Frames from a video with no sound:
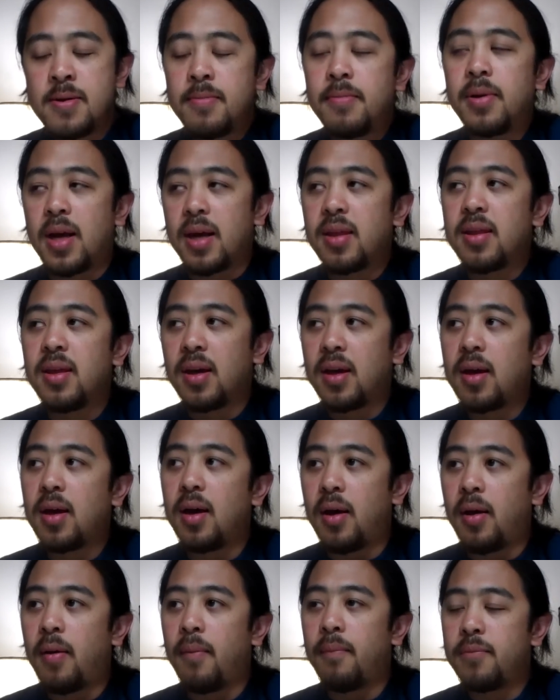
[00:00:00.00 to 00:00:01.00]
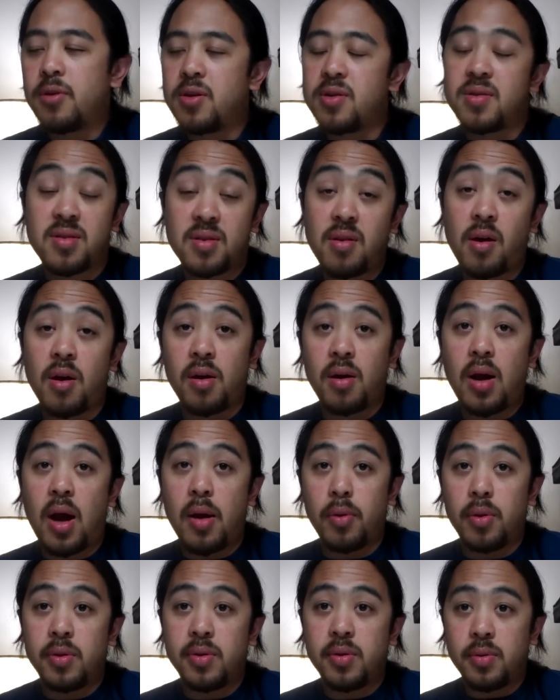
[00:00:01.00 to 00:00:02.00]
but I think um, to start, I
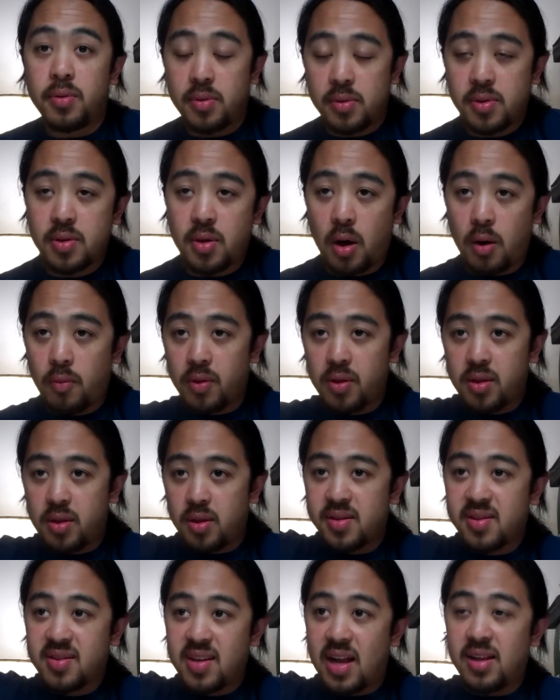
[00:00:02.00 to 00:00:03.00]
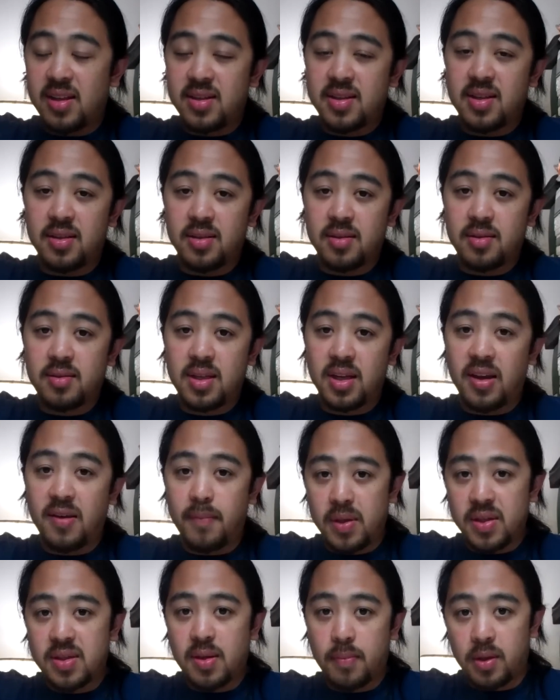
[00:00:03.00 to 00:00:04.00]
would start with a skeleton to give
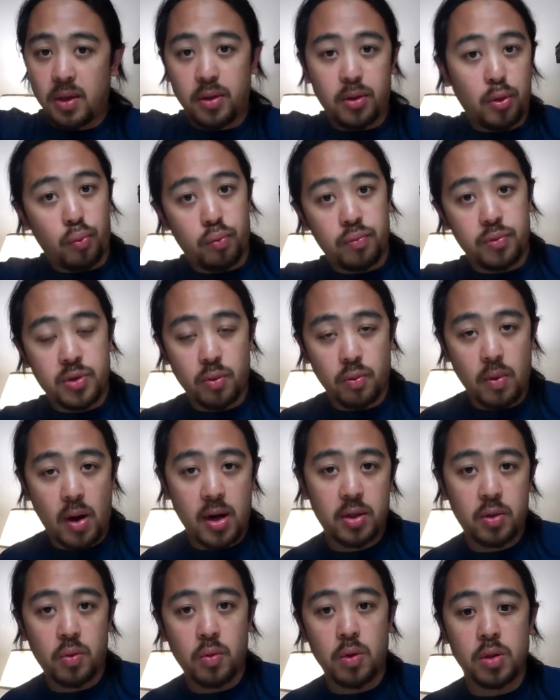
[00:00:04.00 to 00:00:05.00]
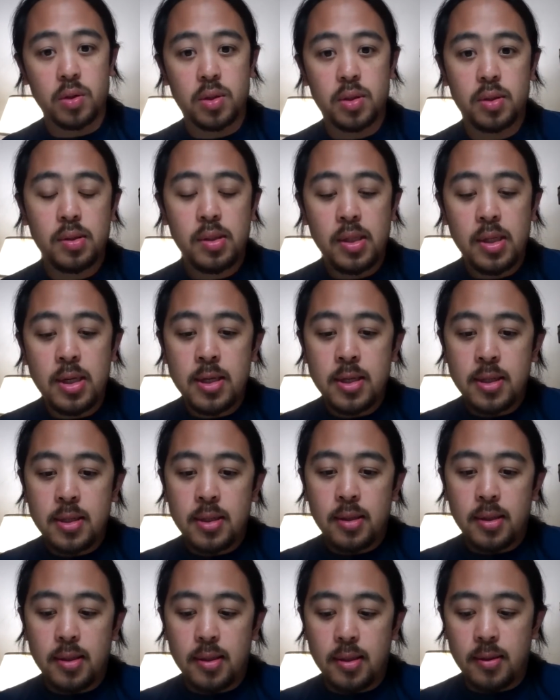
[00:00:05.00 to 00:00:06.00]
me something to, to write towards.
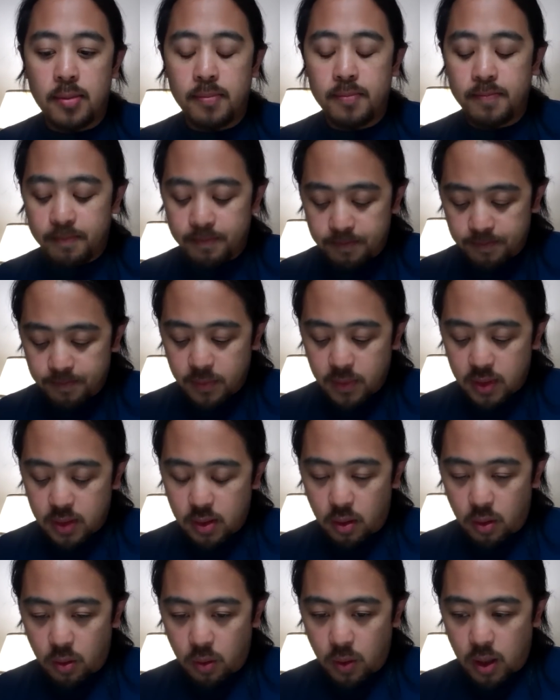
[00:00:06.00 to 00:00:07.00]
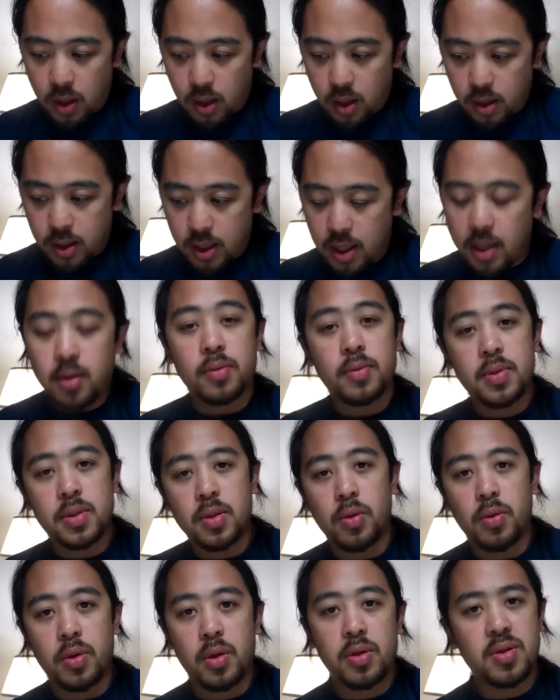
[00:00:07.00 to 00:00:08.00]
Um, so, uh, yeah,
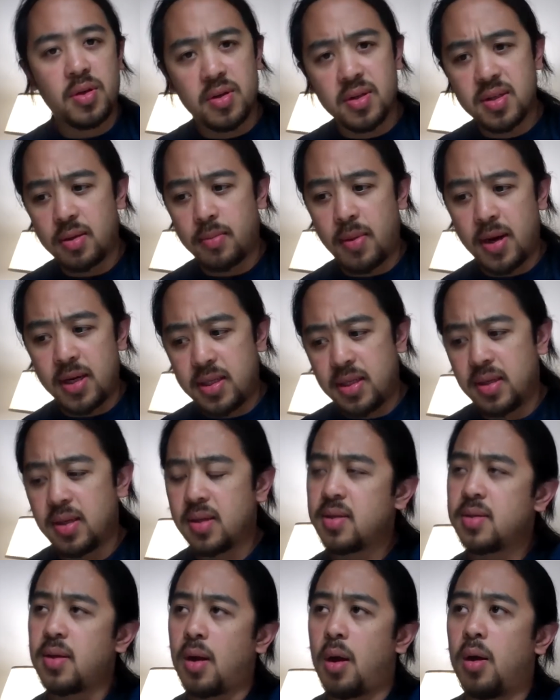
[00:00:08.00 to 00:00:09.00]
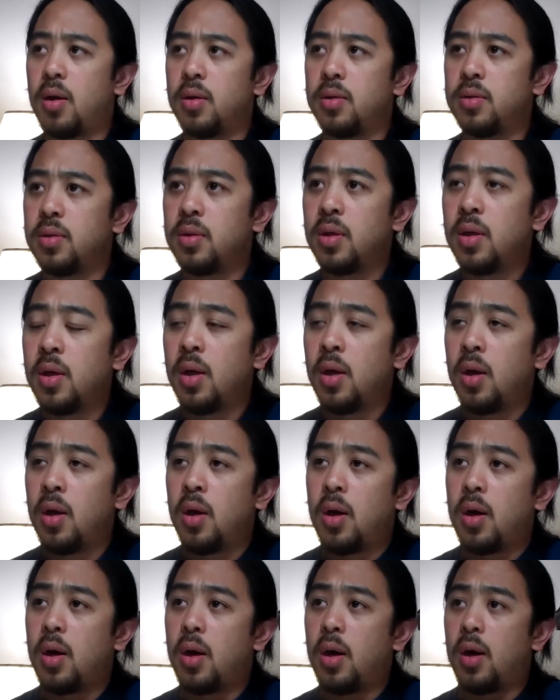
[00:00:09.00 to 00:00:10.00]
so those are some ideas on
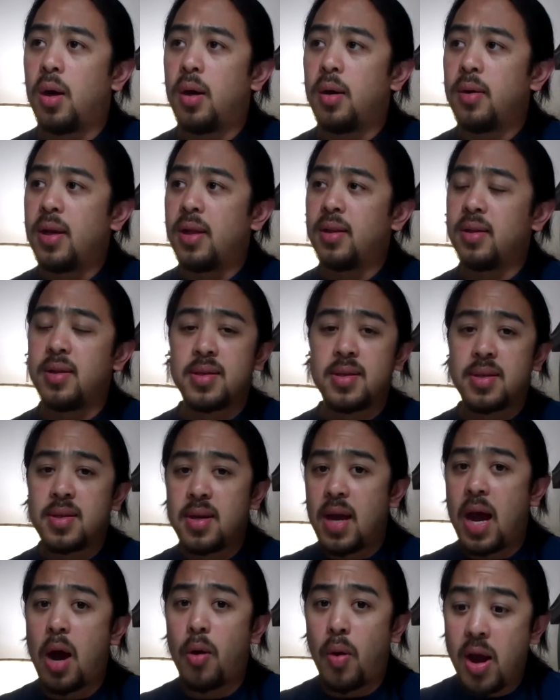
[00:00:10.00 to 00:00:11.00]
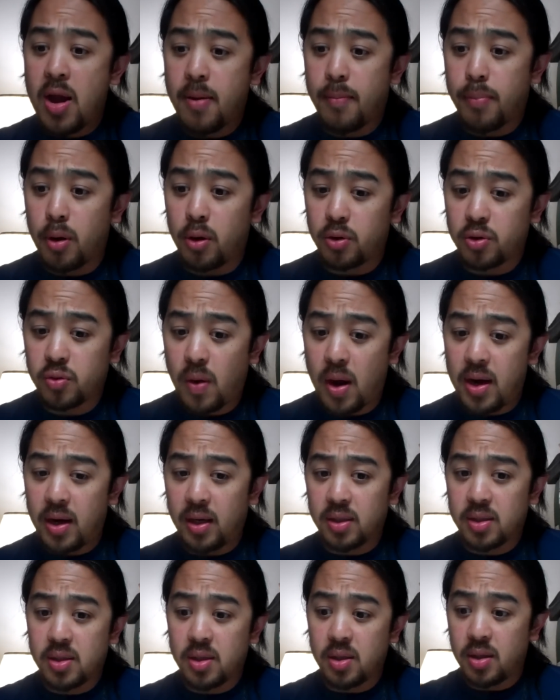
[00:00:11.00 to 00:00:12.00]
uh, at least how I approach
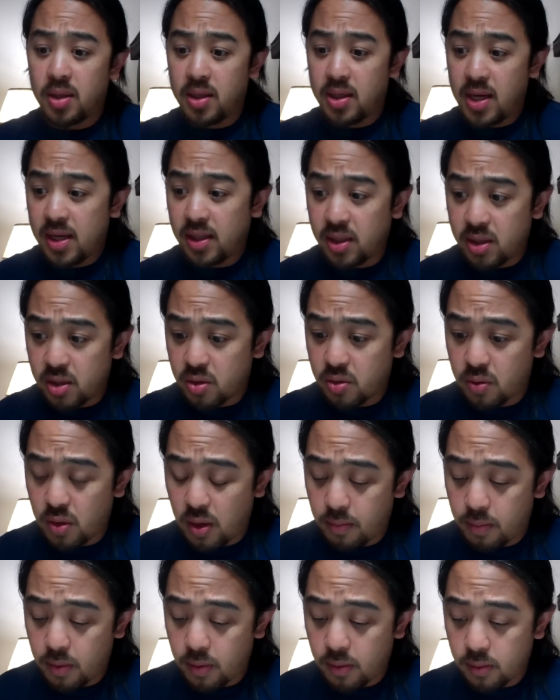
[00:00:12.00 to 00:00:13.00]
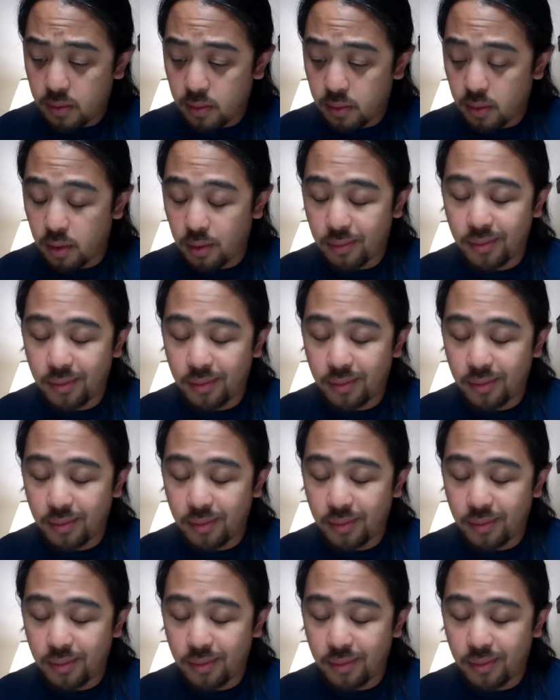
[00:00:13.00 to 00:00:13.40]
writing to the daily strip, or